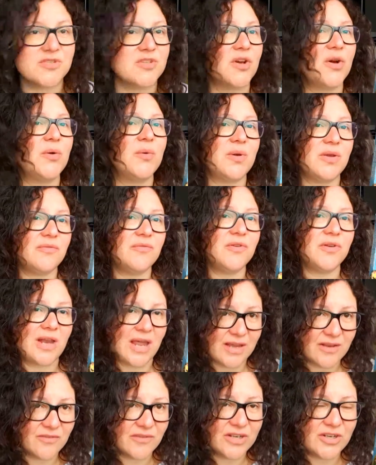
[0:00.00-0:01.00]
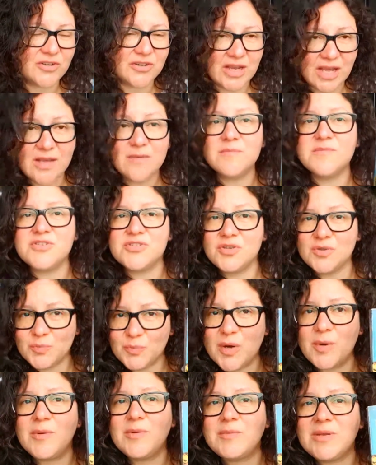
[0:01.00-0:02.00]
So if you like video games, you'll
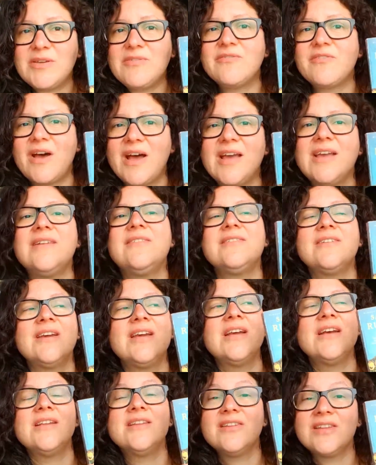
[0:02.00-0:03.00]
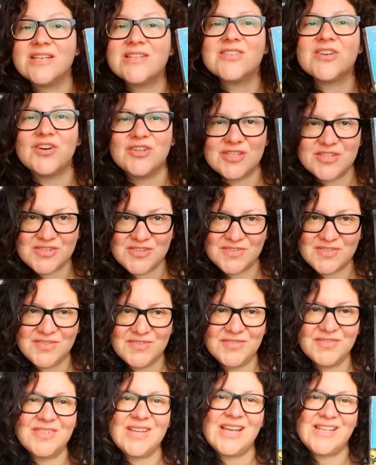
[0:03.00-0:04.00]
probably find this also
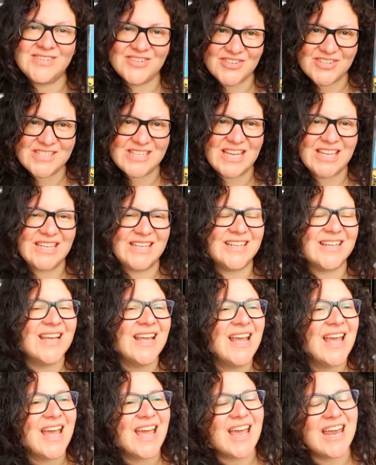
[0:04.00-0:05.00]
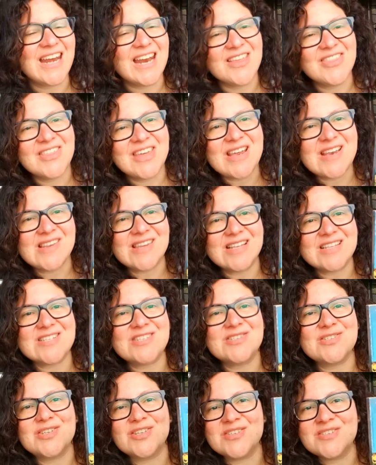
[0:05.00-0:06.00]
entertaining. And I think
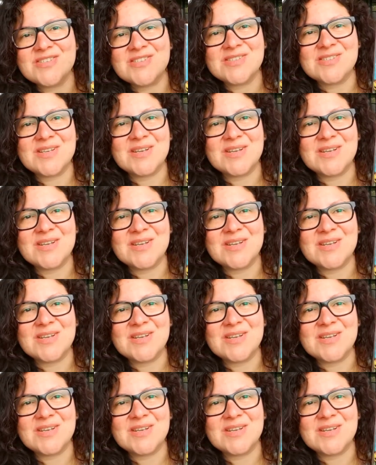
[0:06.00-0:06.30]
that's just...